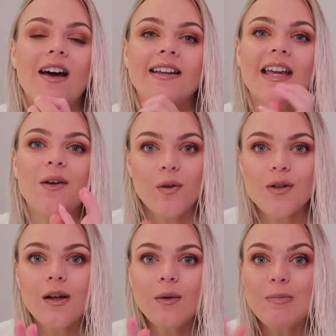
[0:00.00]
like it
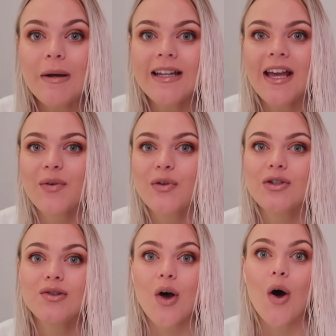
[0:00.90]
feels like we've been here for
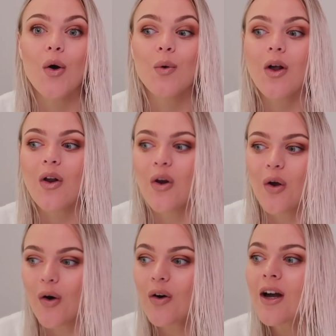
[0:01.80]
so
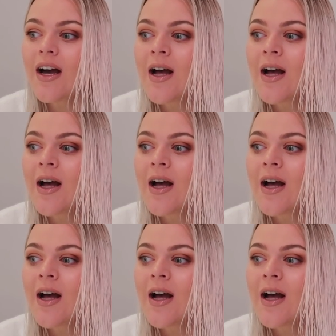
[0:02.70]
long,